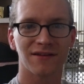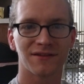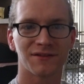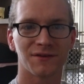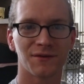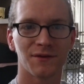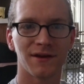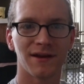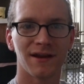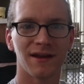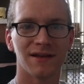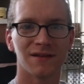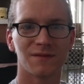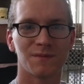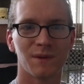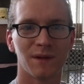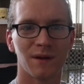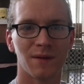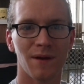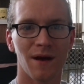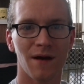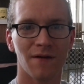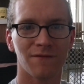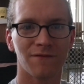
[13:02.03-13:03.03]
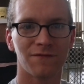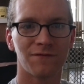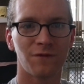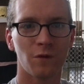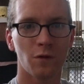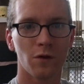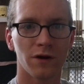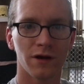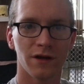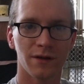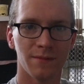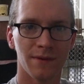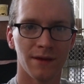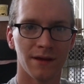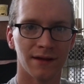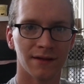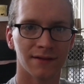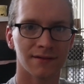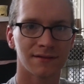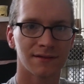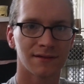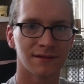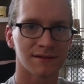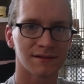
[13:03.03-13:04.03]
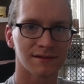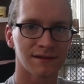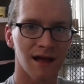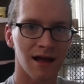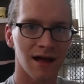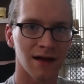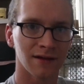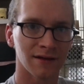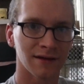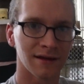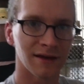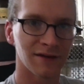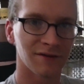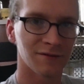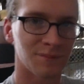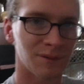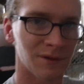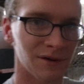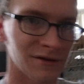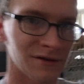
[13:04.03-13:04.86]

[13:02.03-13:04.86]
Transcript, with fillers: so it has been about 40 minutes since Nala gave